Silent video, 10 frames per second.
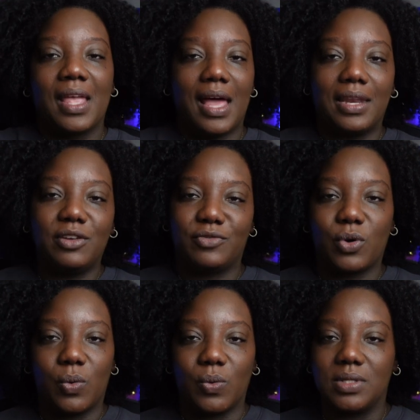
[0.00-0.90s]
And of
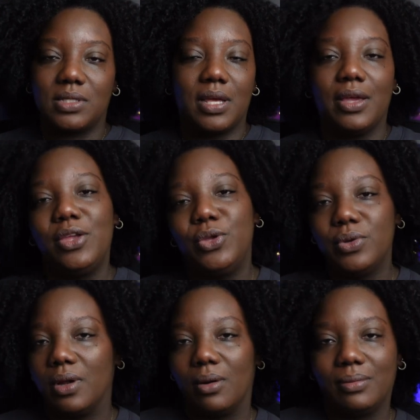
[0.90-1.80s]
course, you
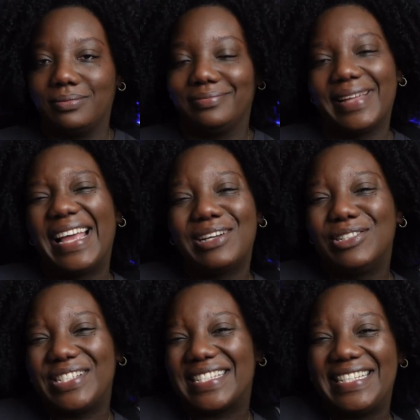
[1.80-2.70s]
know, I
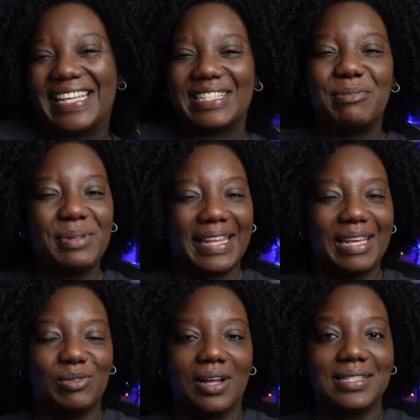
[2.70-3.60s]
couldn't just get a
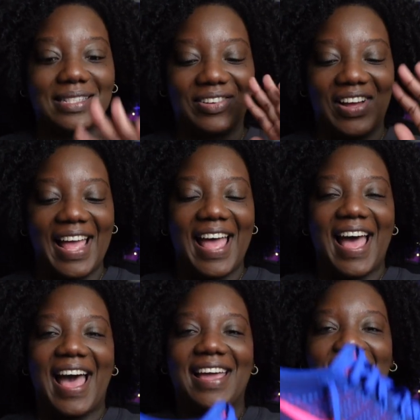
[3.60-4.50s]
plain one, so I